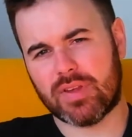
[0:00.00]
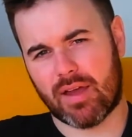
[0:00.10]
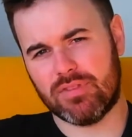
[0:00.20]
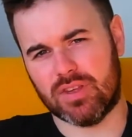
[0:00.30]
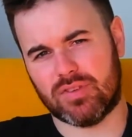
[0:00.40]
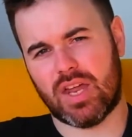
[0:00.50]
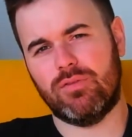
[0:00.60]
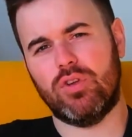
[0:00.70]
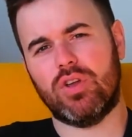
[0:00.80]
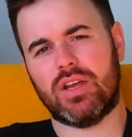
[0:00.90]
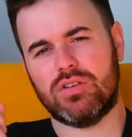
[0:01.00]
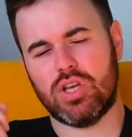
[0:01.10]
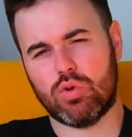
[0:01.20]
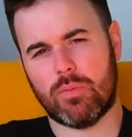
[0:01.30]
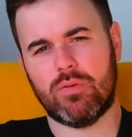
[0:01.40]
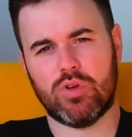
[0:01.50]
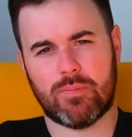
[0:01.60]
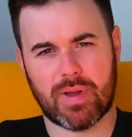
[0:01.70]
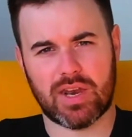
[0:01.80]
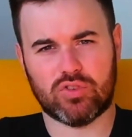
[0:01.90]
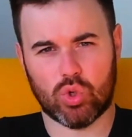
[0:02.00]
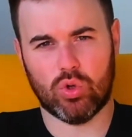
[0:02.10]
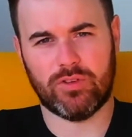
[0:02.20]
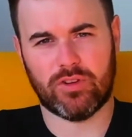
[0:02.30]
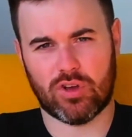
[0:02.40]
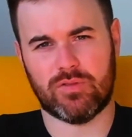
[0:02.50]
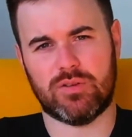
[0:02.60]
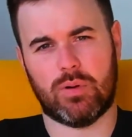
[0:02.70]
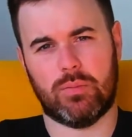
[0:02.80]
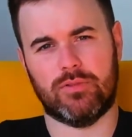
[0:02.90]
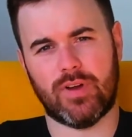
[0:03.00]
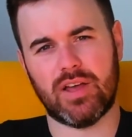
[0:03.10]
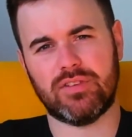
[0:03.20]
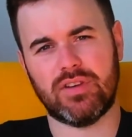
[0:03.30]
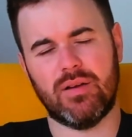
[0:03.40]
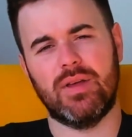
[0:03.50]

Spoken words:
have this, and if you can actually equip them with better tools to solve these problems faster,